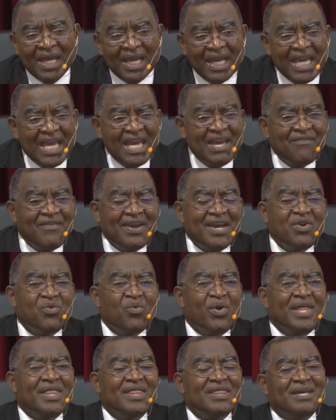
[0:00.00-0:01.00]
Even
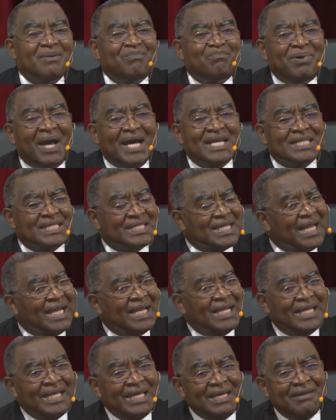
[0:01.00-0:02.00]
when the pastor
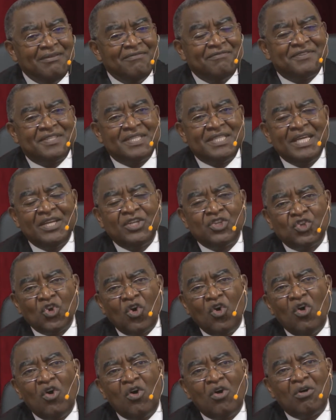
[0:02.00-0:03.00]
leaves the
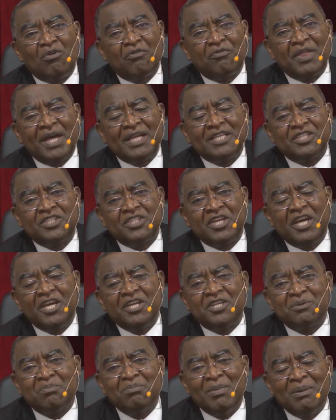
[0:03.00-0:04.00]
door of that
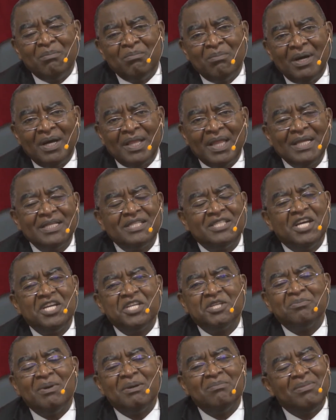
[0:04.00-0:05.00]
church
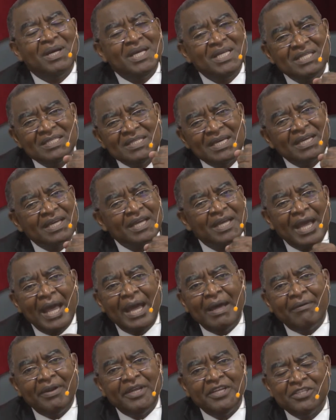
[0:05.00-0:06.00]
member is
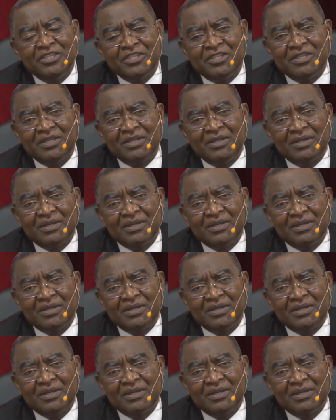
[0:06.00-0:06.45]
encouraged.